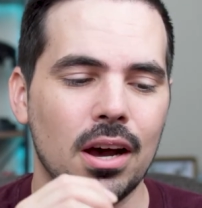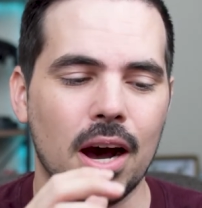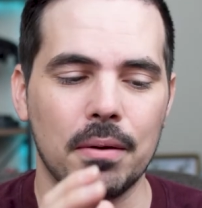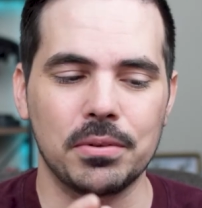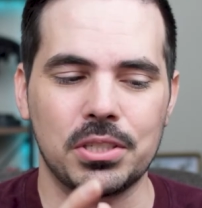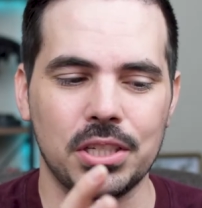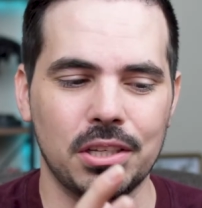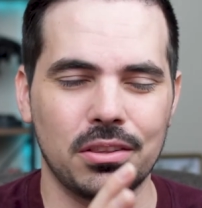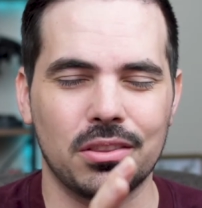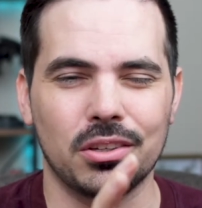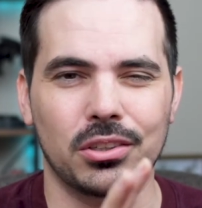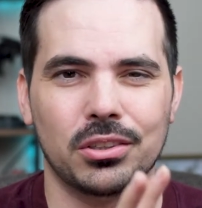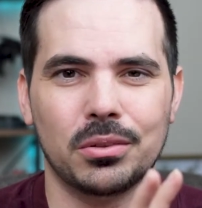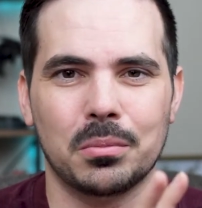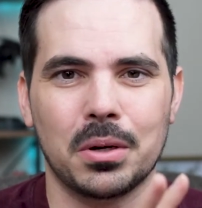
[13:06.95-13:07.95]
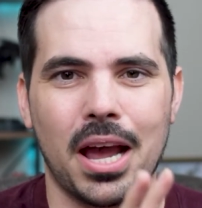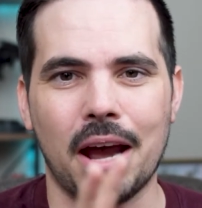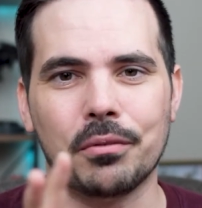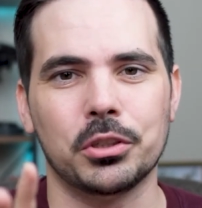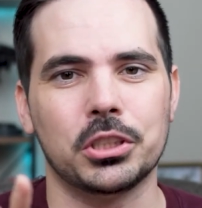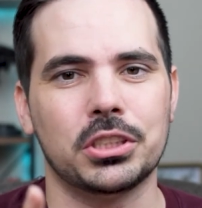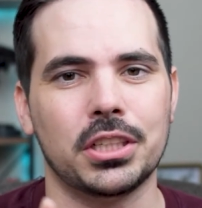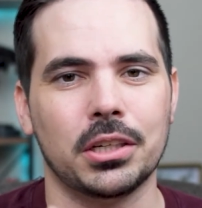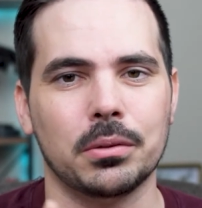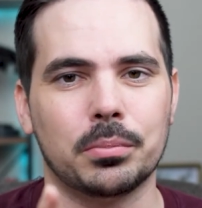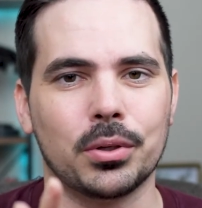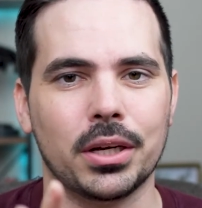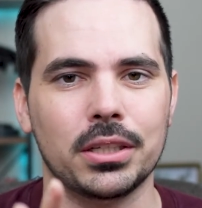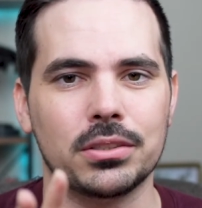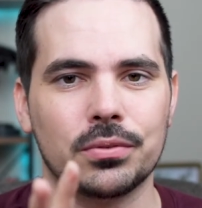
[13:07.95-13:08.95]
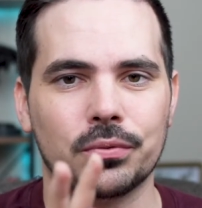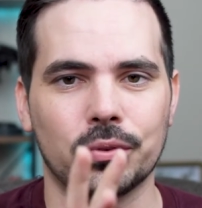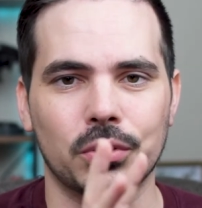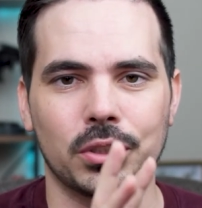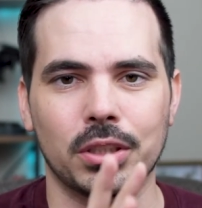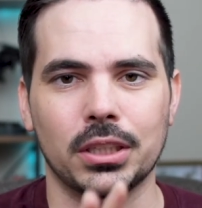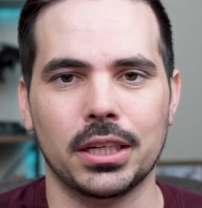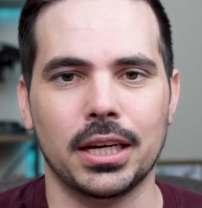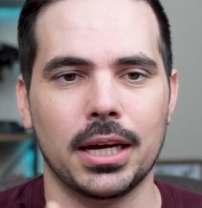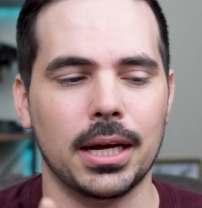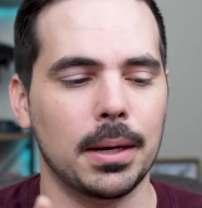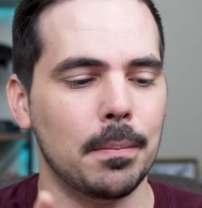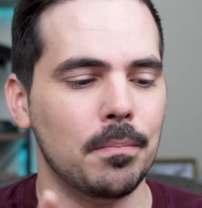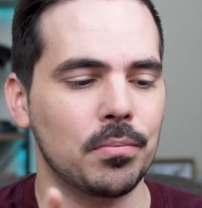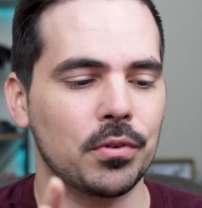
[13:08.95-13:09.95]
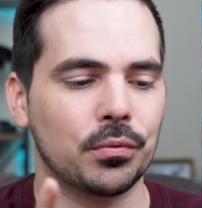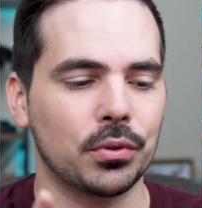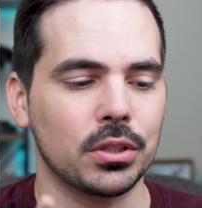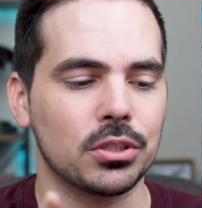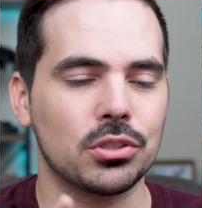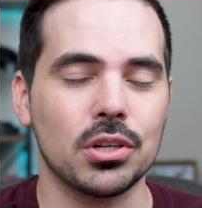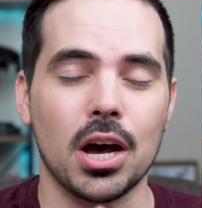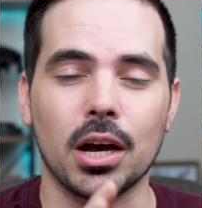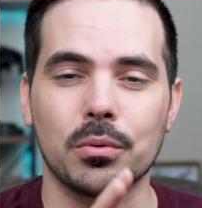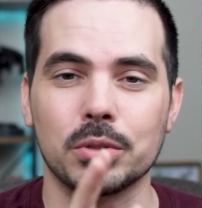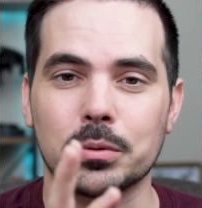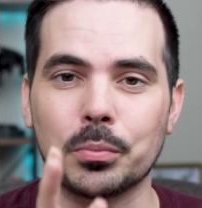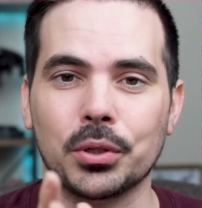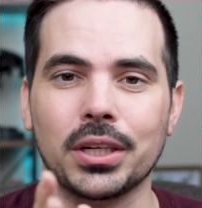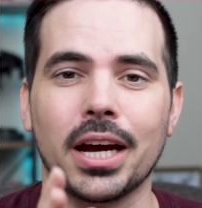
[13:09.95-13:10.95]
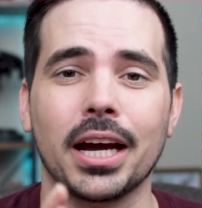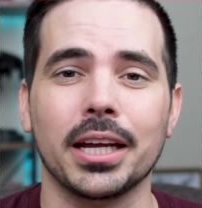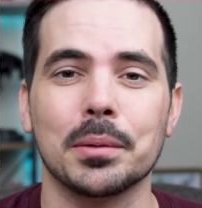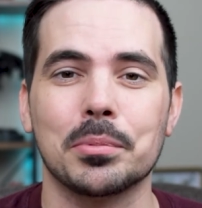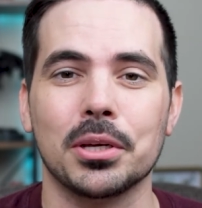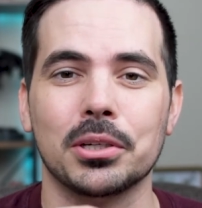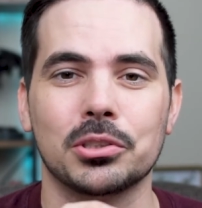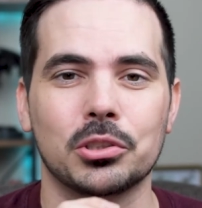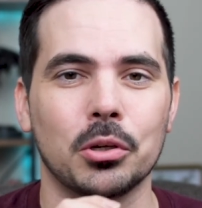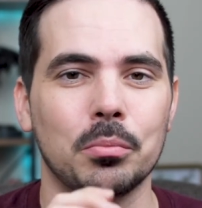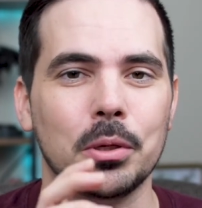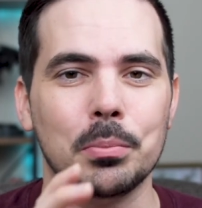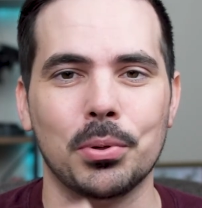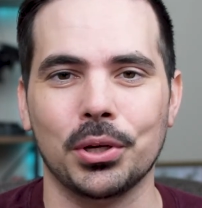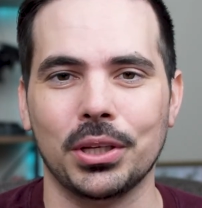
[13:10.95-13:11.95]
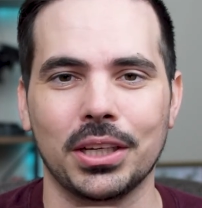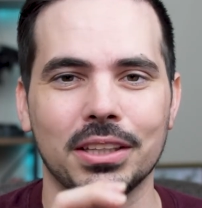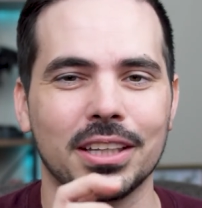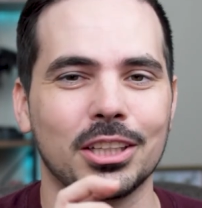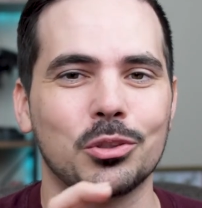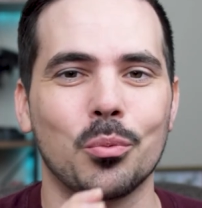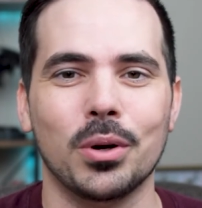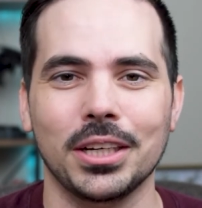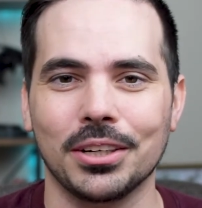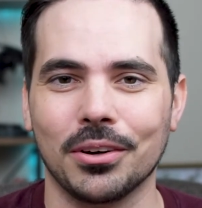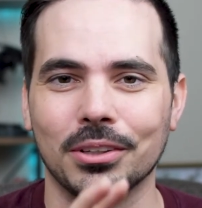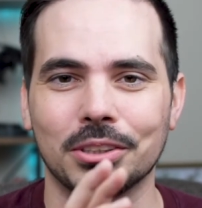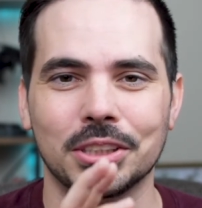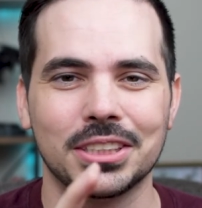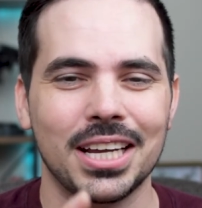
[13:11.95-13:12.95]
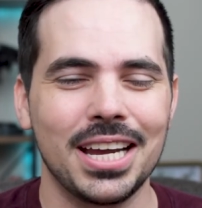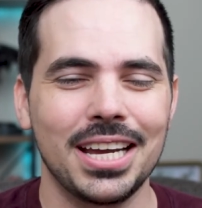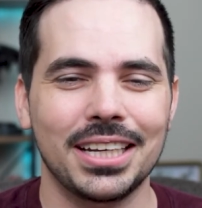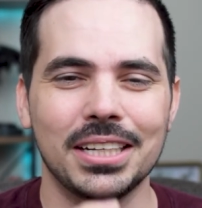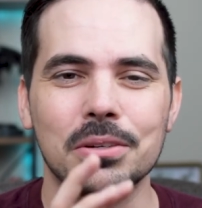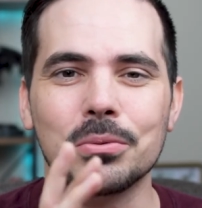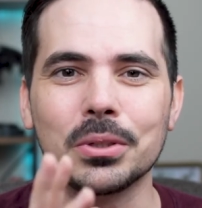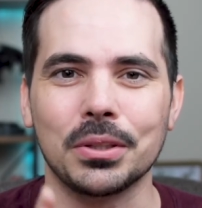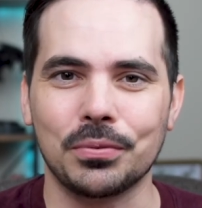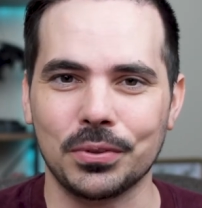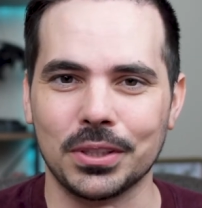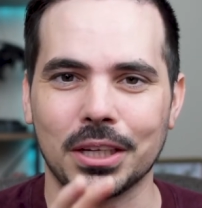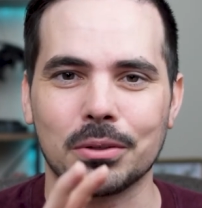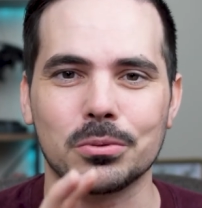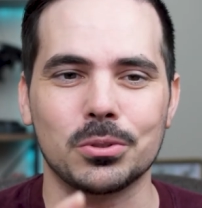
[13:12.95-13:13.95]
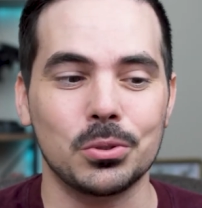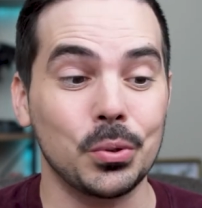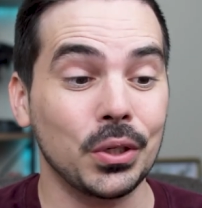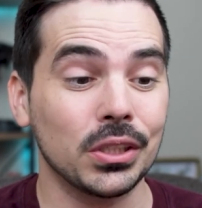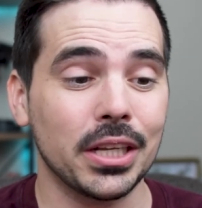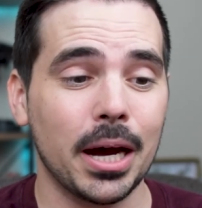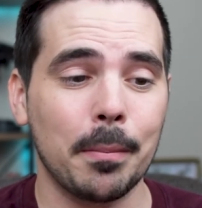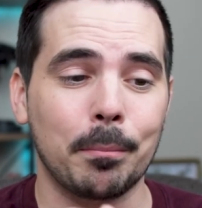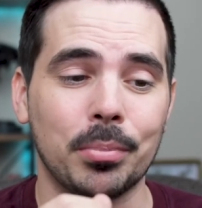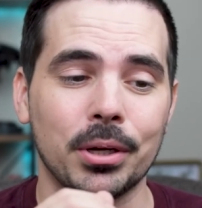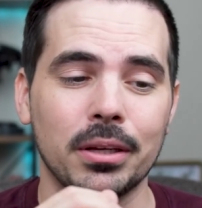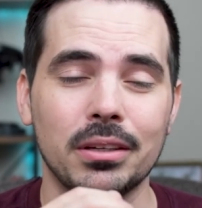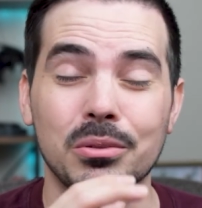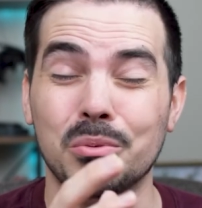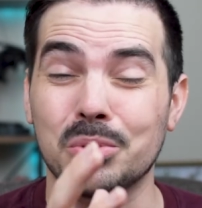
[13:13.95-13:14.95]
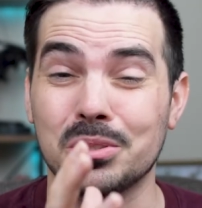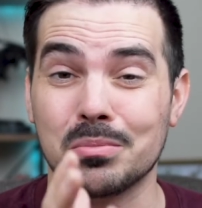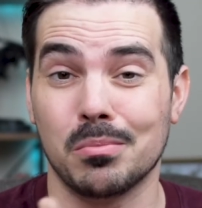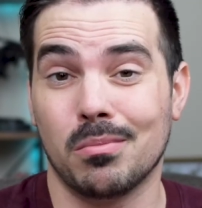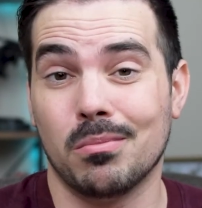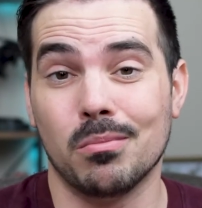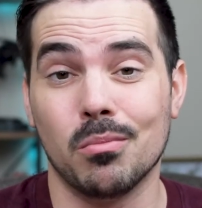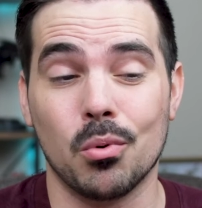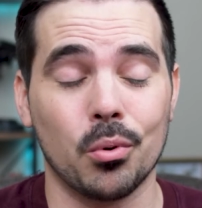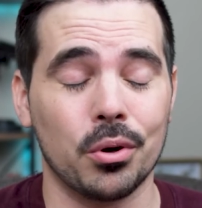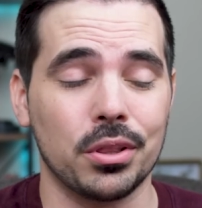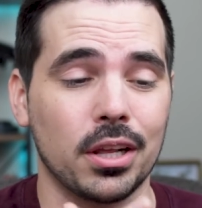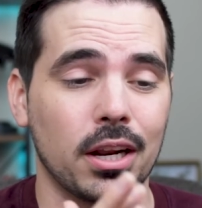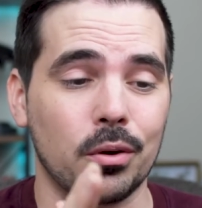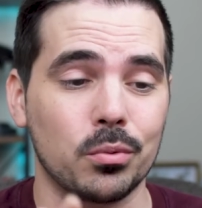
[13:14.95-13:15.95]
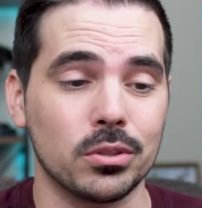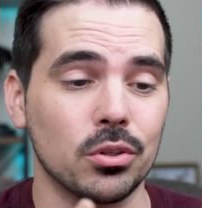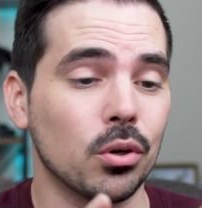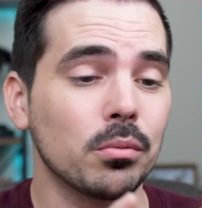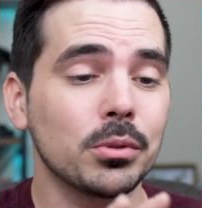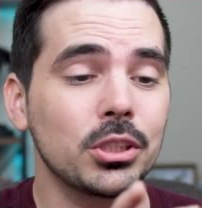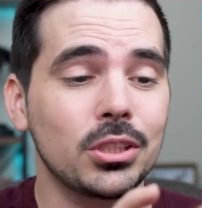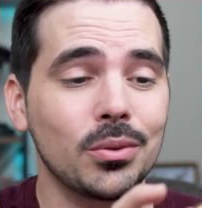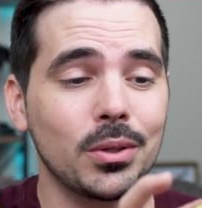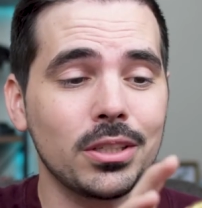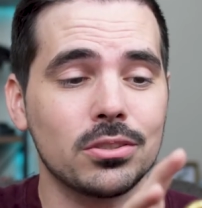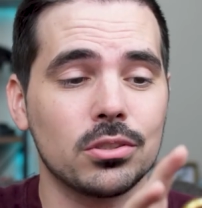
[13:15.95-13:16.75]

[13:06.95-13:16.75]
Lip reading: Obviously, their average sale price for the stock was pretty high up there. So me putting in like $20 didn't really feel like it was doing a lot, but it was more than I was normally doing.